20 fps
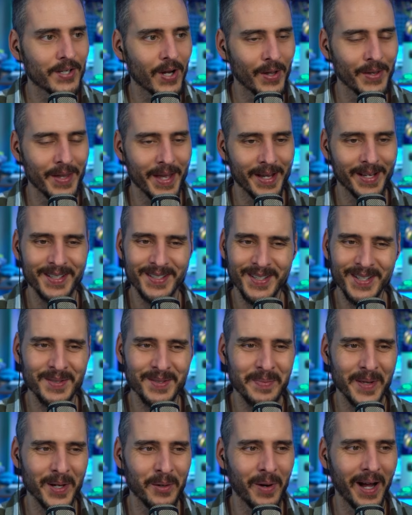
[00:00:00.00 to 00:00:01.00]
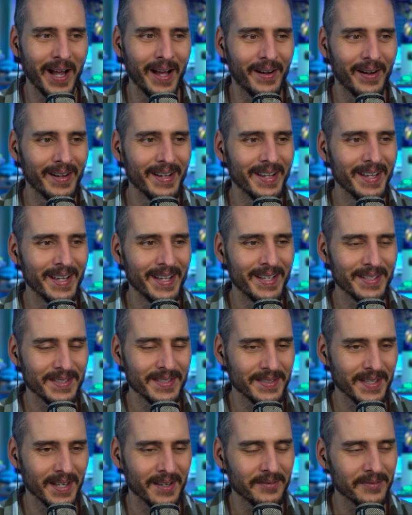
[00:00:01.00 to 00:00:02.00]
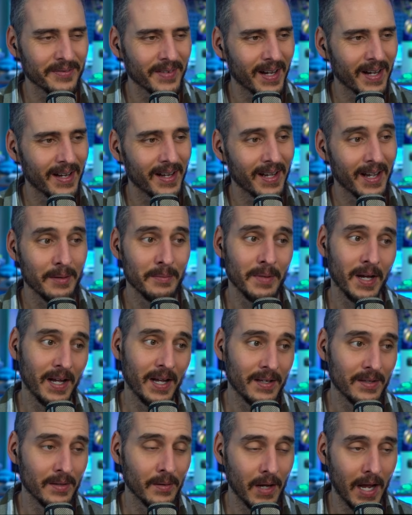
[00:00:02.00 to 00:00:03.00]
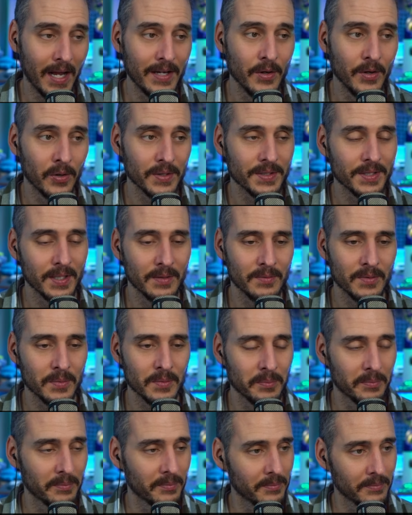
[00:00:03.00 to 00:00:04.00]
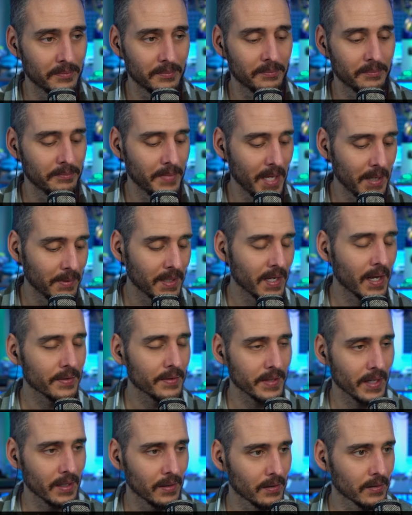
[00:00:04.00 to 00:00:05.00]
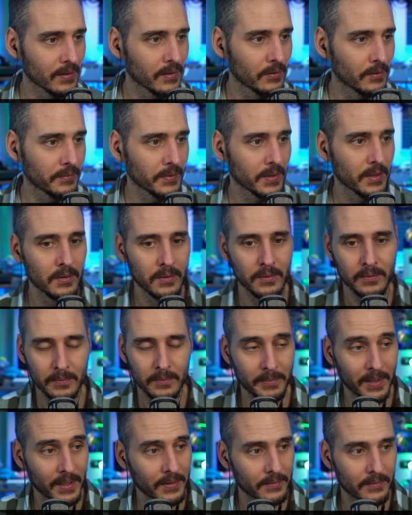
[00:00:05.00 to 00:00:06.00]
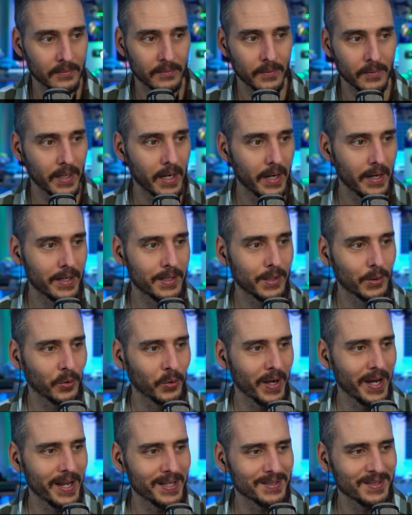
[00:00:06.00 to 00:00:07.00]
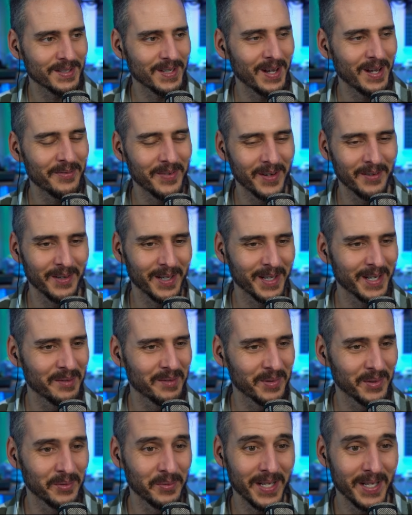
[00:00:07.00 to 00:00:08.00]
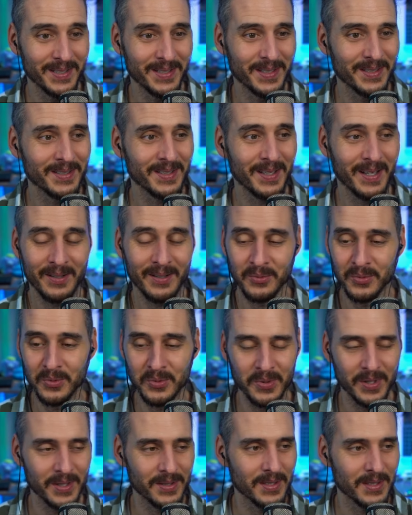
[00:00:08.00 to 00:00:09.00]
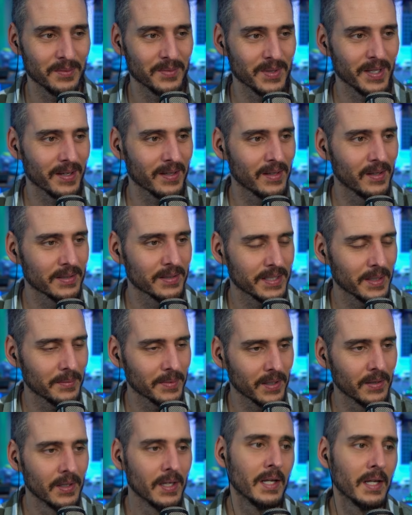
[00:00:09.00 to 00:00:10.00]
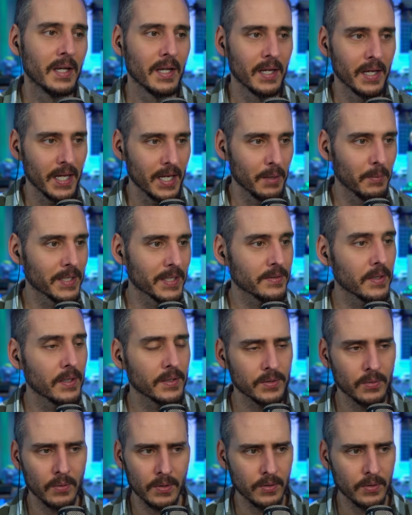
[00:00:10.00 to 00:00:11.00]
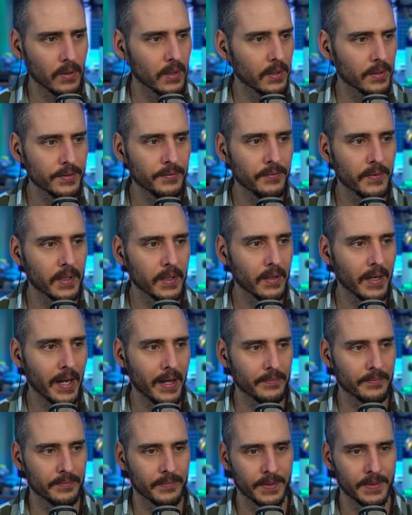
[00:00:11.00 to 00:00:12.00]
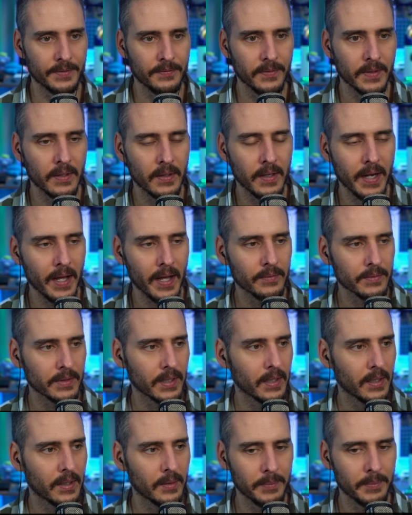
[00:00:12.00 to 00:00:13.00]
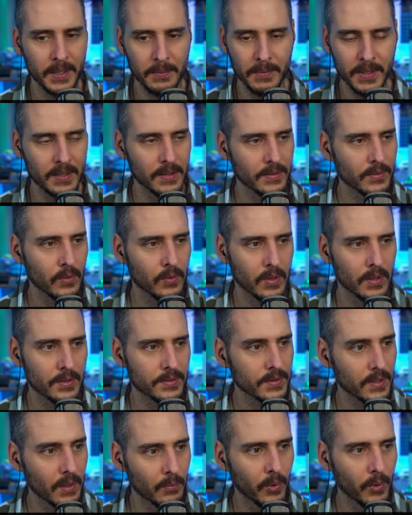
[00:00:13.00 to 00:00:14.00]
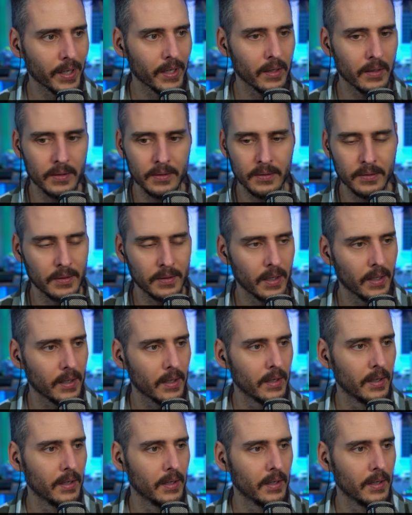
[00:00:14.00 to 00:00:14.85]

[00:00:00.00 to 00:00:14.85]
on that because it's been a while since I've uh, I'm, I know I know it seems maybe not that long ago for you, but when I create stuff every couple of weeks, it's like ooh, that seems like a long time ago. Anyways, long story short, let's figure it out. Let's figure it out. Uh, ping me in Discord or somewhere, and uh,